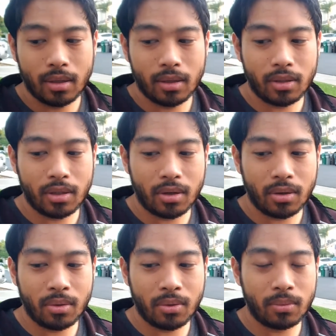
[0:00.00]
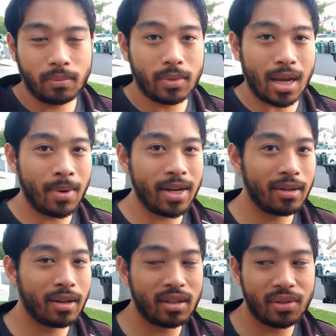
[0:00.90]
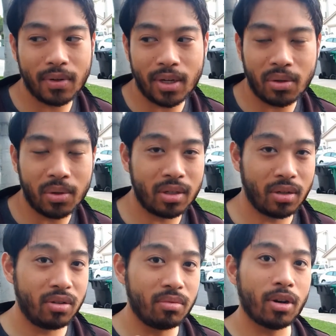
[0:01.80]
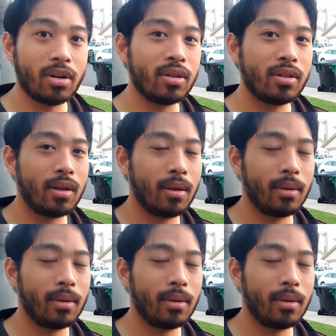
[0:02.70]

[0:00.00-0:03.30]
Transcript: So I might cut this video into 2 parts,